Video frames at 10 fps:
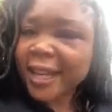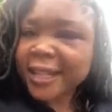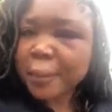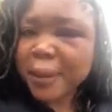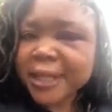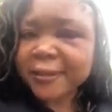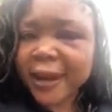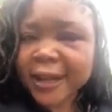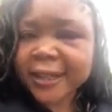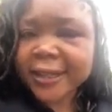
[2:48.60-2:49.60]
Gender-based
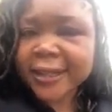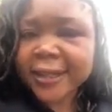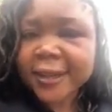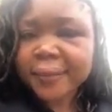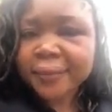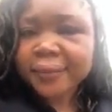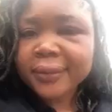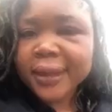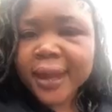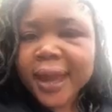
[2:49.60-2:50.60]
violence.
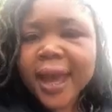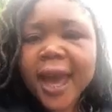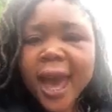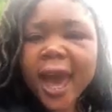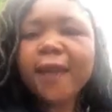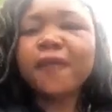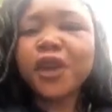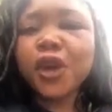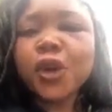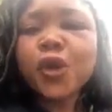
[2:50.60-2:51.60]
If
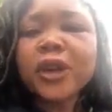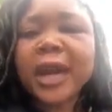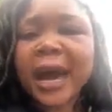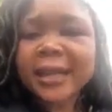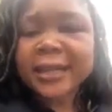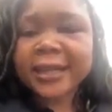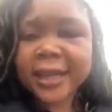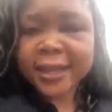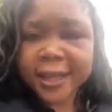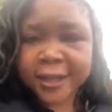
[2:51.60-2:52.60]
you guys
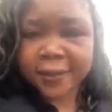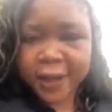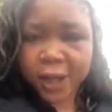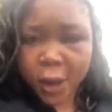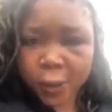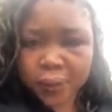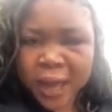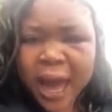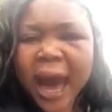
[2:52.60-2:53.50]
see this video,